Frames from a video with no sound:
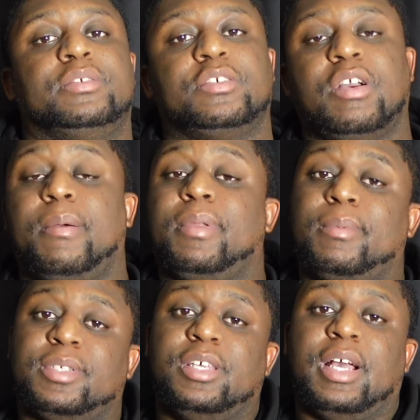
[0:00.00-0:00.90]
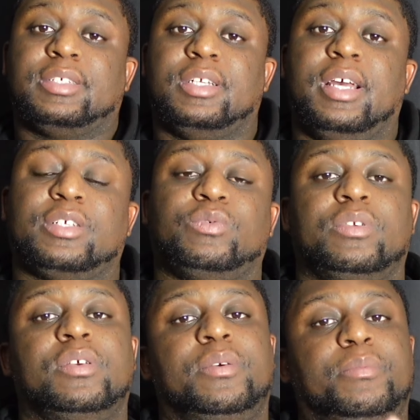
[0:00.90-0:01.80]
subscribe, and I'm gonna see you guys in the next one.
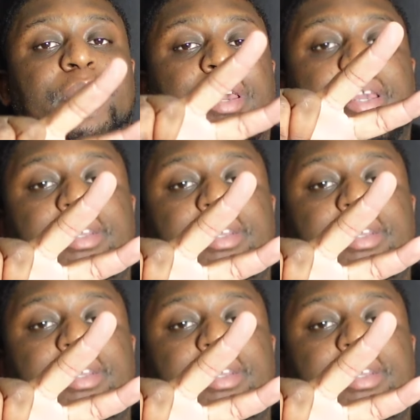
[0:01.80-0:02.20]
Peace.